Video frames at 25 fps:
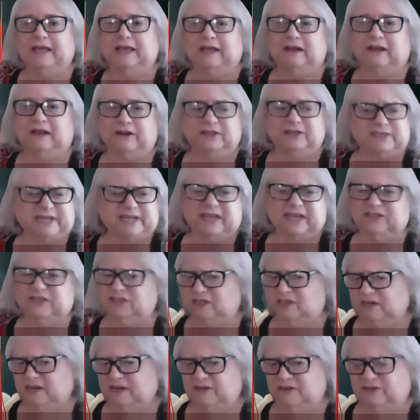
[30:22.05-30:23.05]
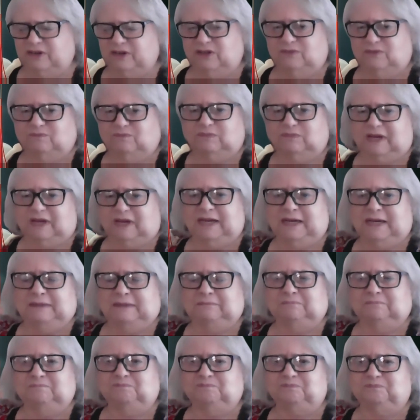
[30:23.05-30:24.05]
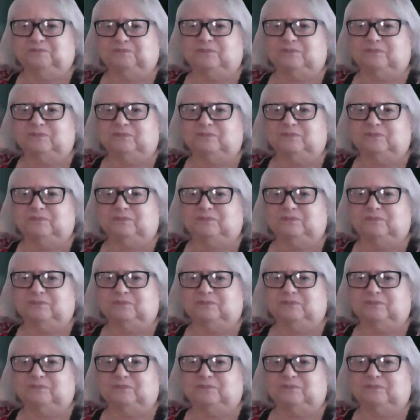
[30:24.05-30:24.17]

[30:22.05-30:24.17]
or his agent, I don't know, um,